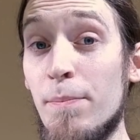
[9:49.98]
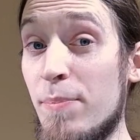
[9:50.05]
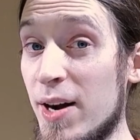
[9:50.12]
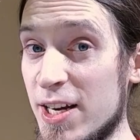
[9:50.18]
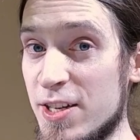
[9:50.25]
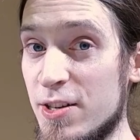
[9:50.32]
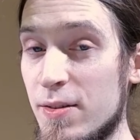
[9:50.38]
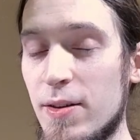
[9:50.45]

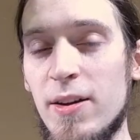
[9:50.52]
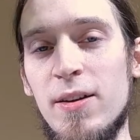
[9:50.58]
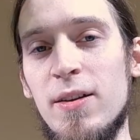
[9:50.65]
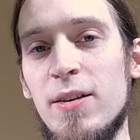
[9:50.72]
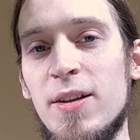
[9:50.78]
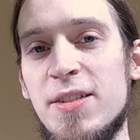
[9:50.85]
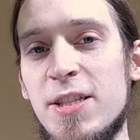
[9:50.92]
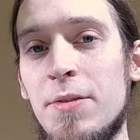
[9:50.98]
But
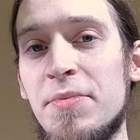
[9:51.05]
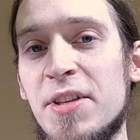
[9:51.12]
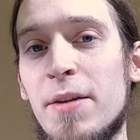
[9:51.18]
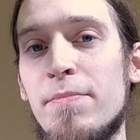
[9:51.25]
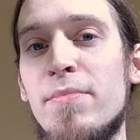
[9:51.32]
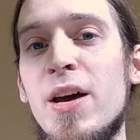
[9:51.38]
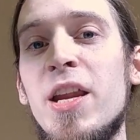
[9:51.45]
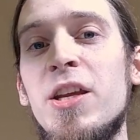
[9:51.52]
it seems that
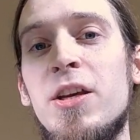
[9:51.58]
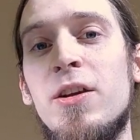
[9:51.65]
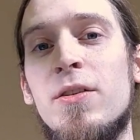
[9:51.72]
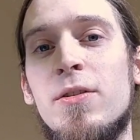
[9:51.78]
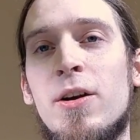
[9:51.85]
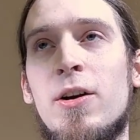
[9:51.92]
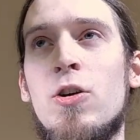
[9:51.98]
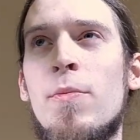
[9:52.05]
many